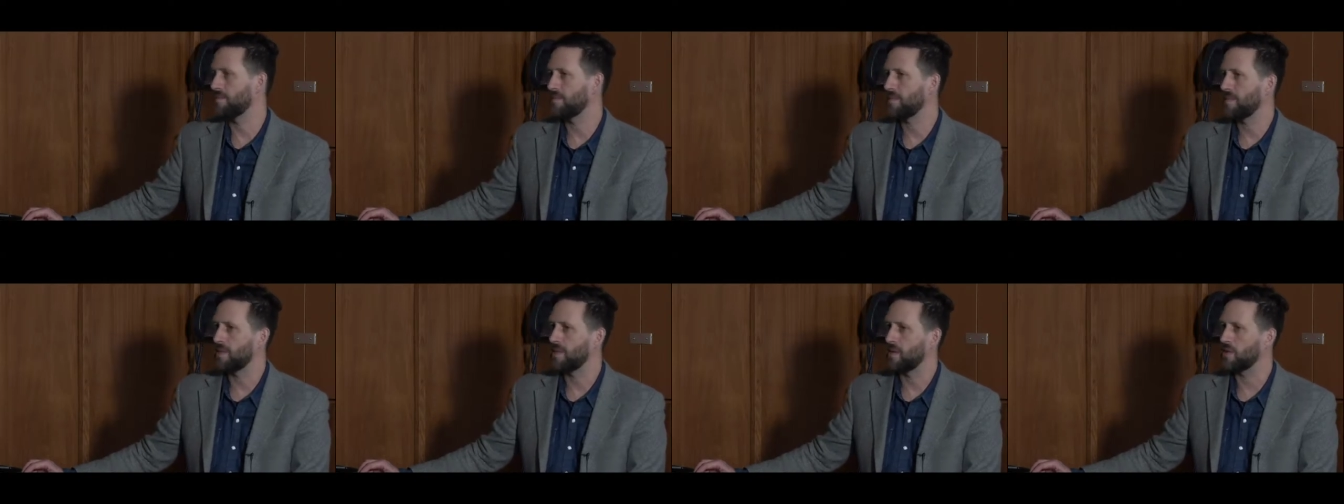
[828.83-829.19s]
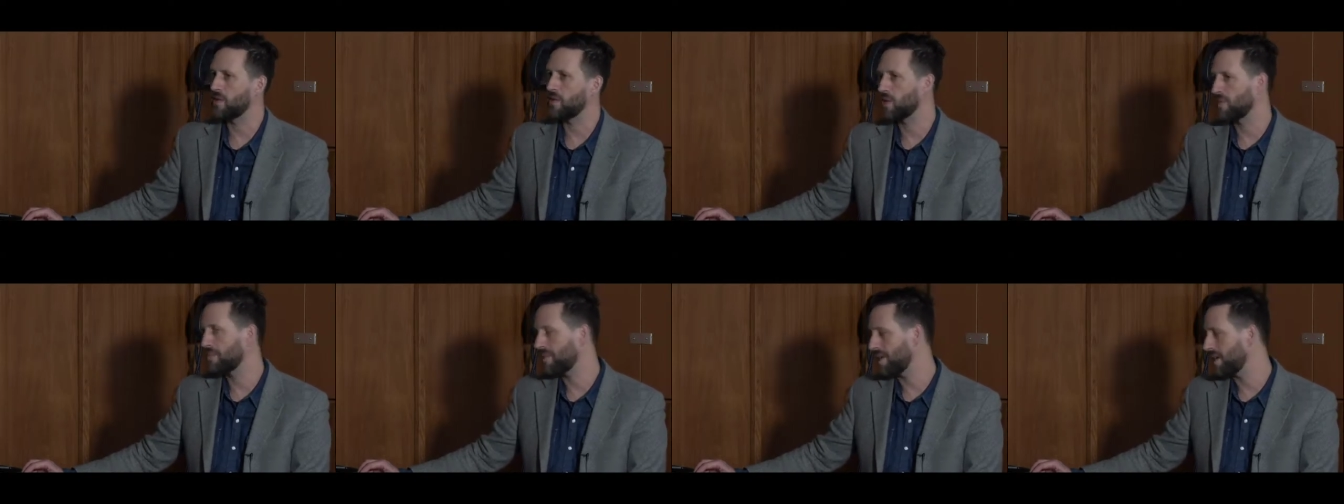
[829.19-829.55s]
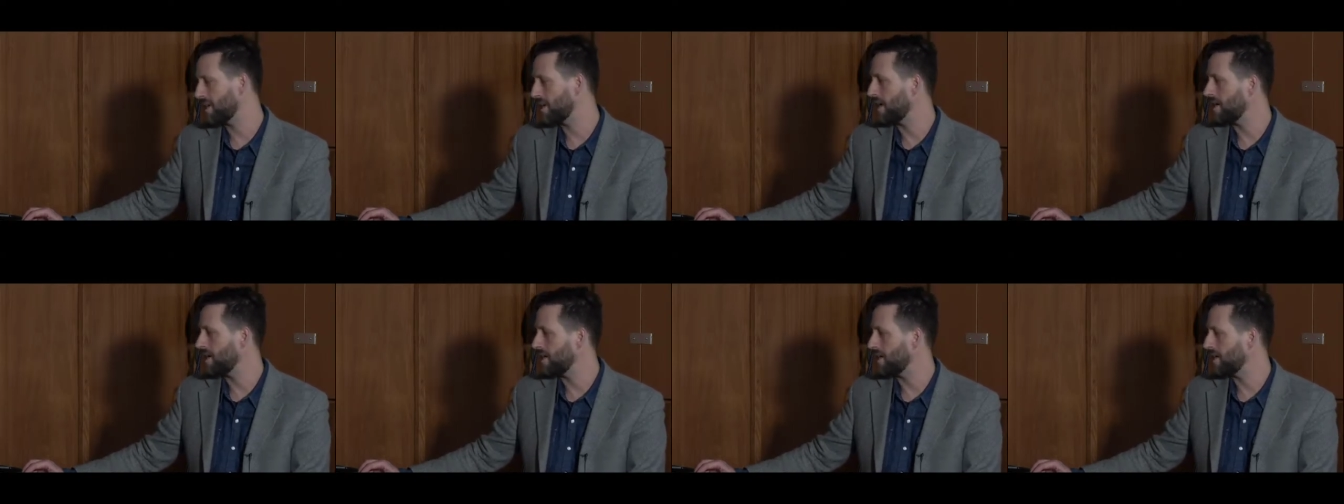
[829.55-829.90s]
you know,
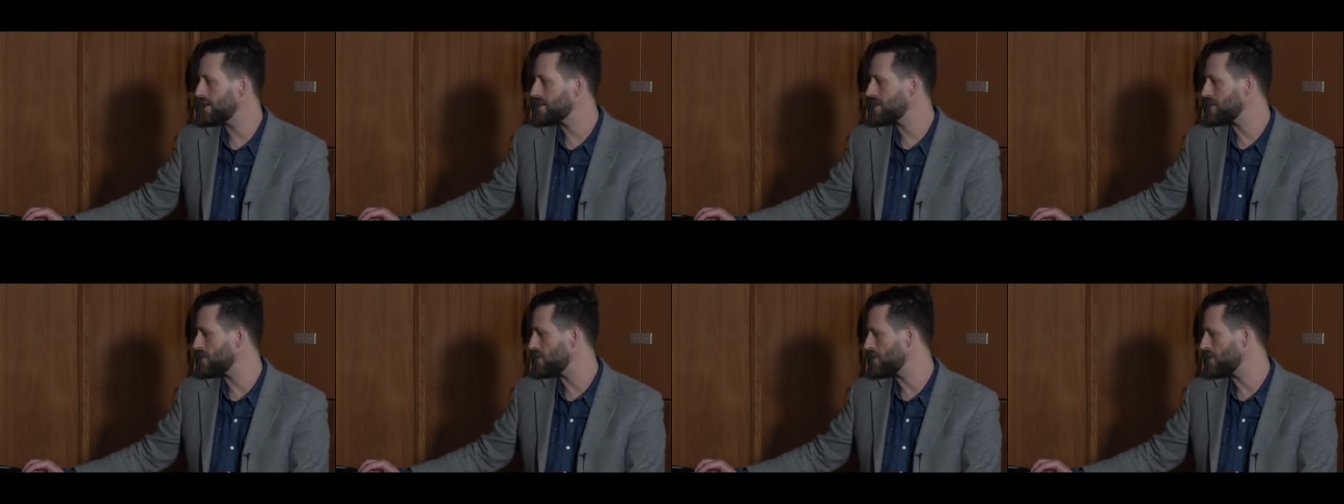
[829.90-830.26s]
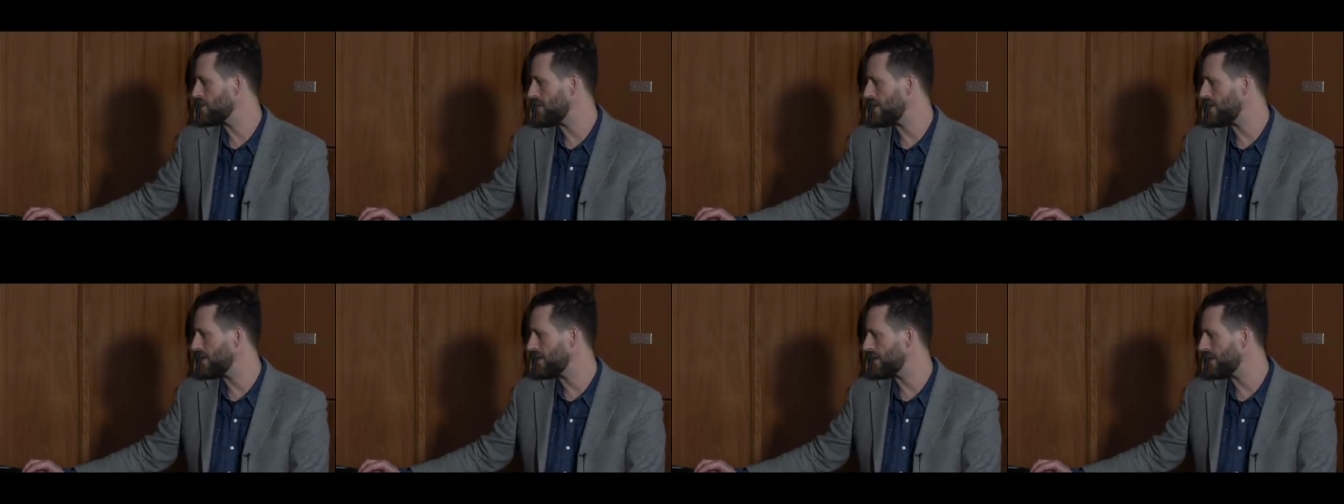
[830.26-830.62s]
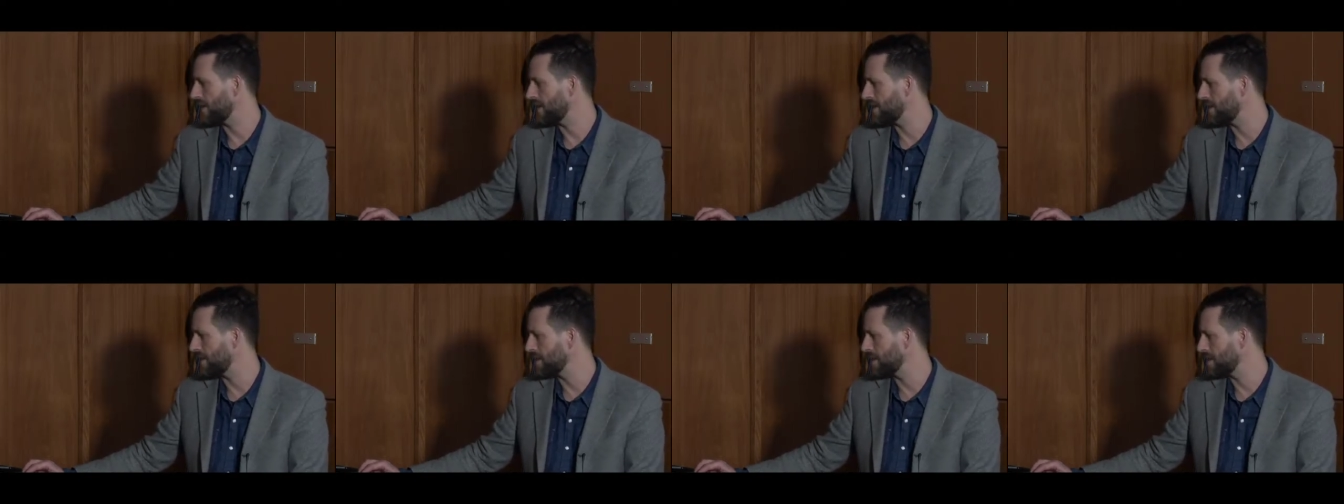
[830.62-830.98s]
European ideas and North American
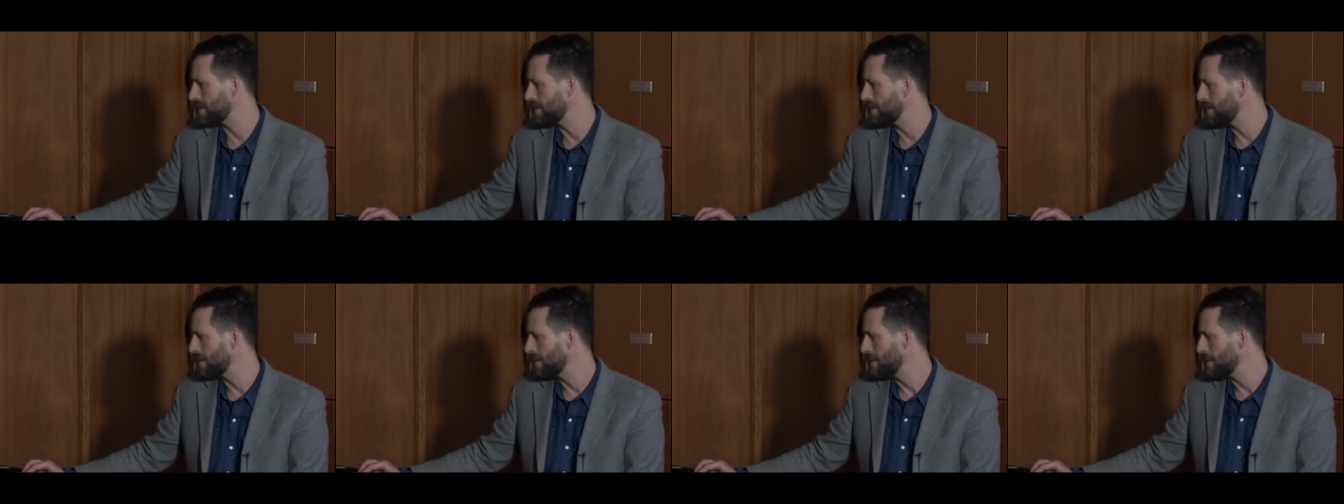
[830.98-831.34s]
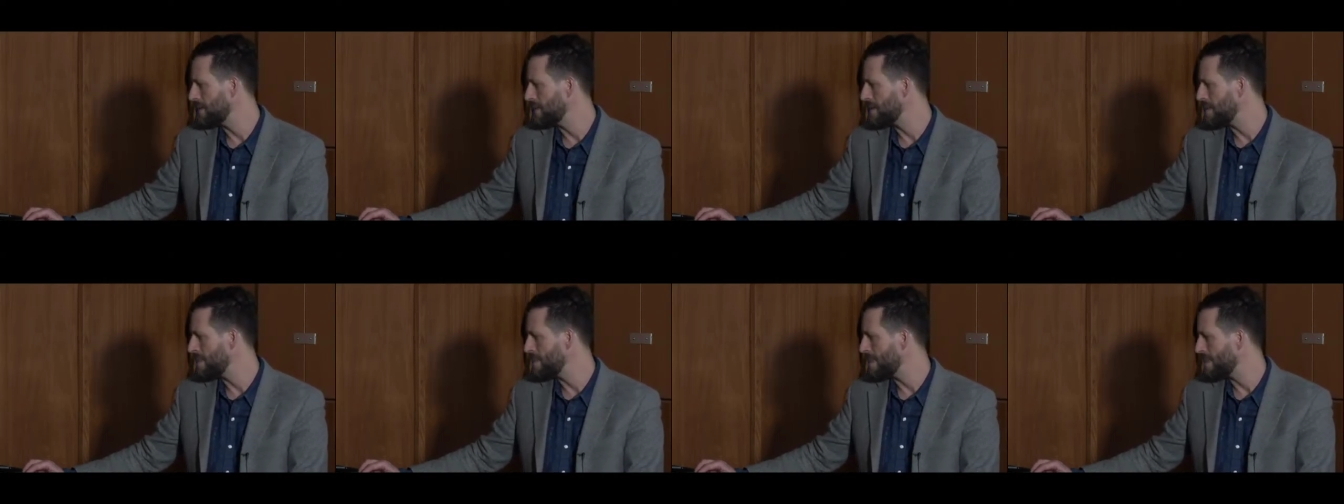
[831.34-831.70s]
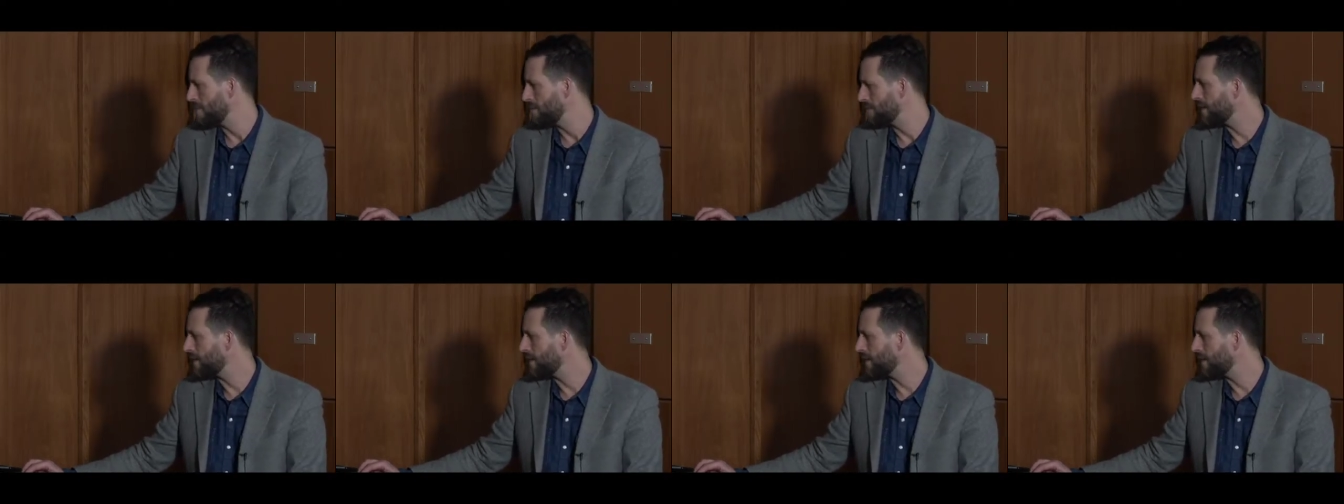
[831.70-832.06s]
ideas.
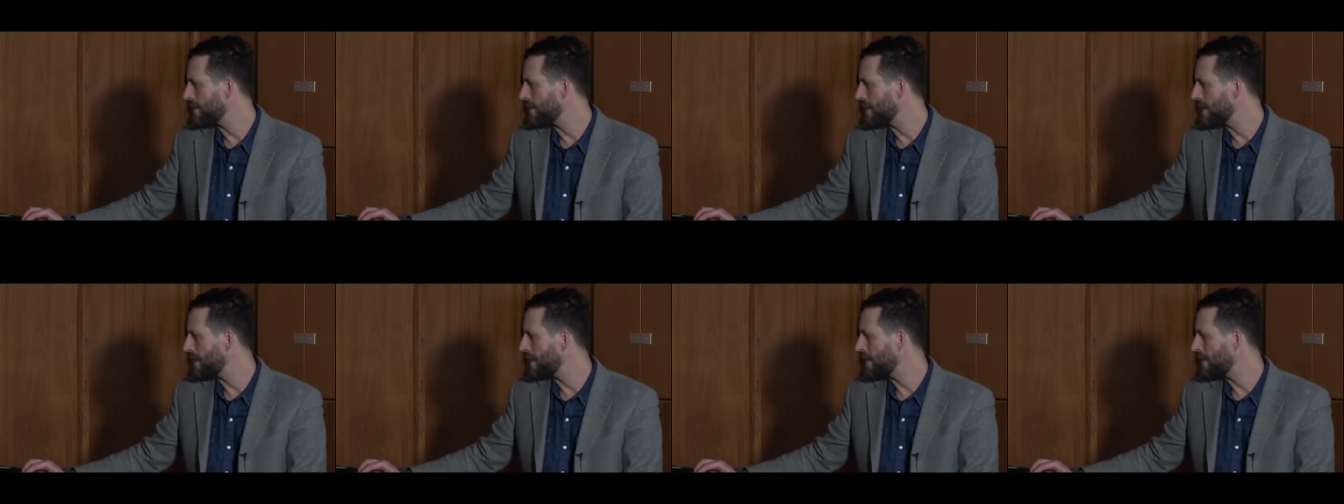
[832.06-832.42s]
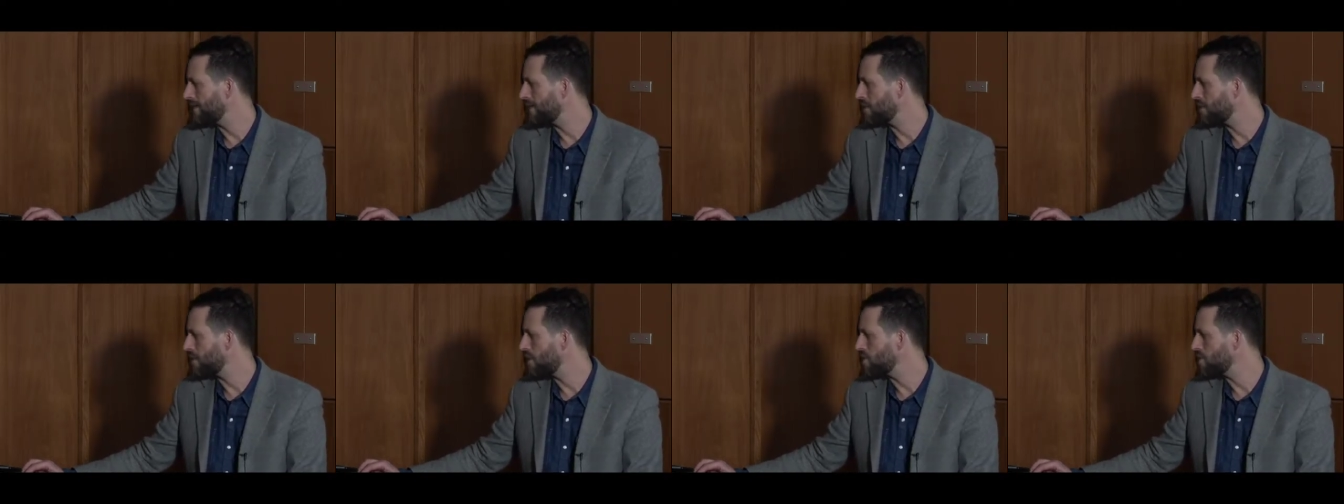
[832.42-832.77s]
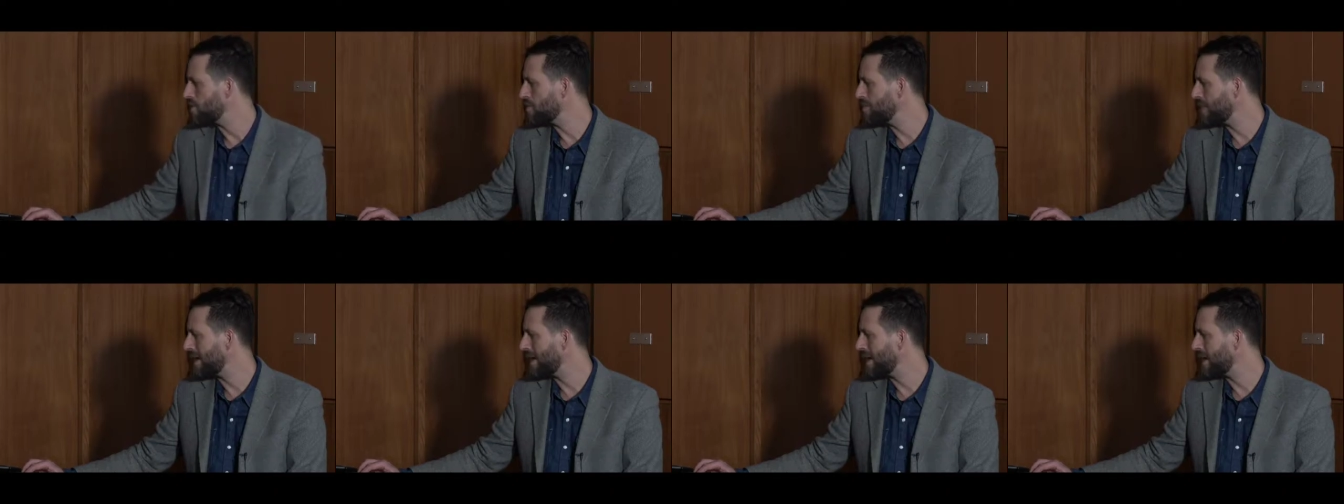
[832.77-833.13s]
The
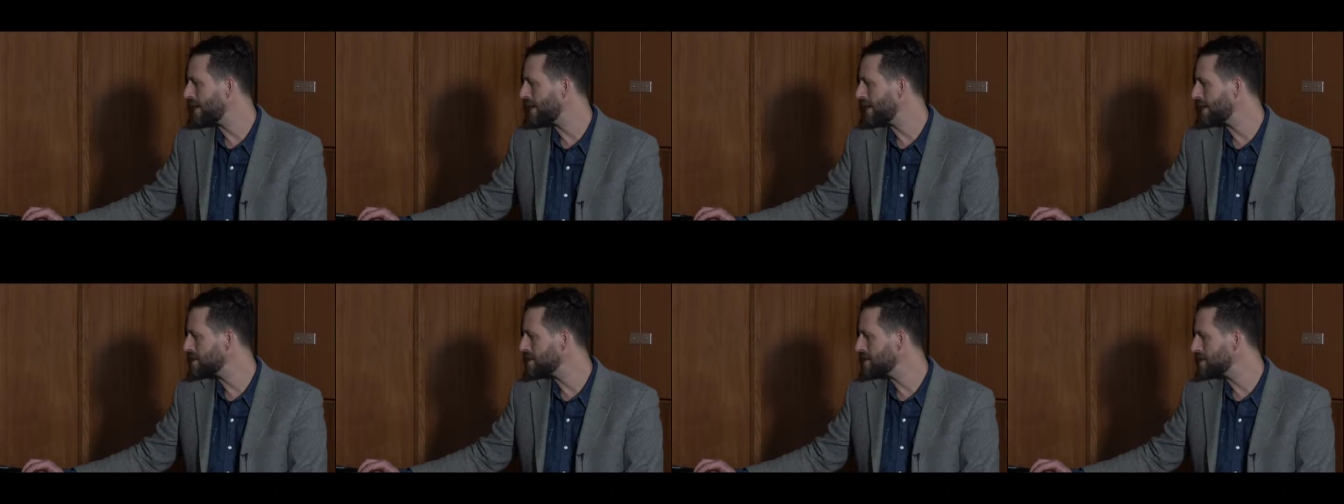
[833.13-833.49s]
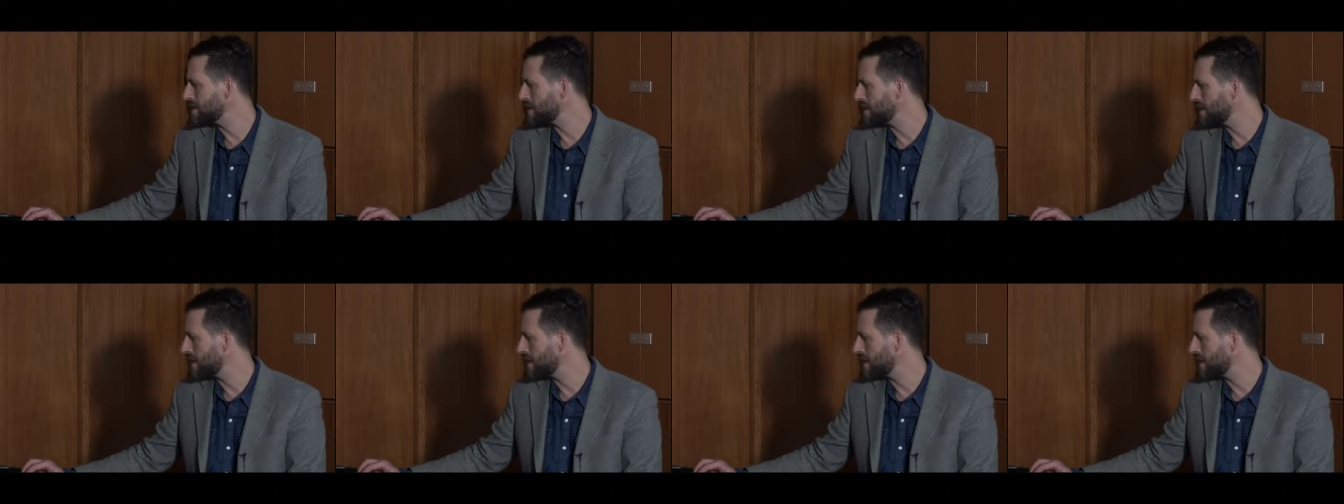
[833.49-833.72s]
larger paintings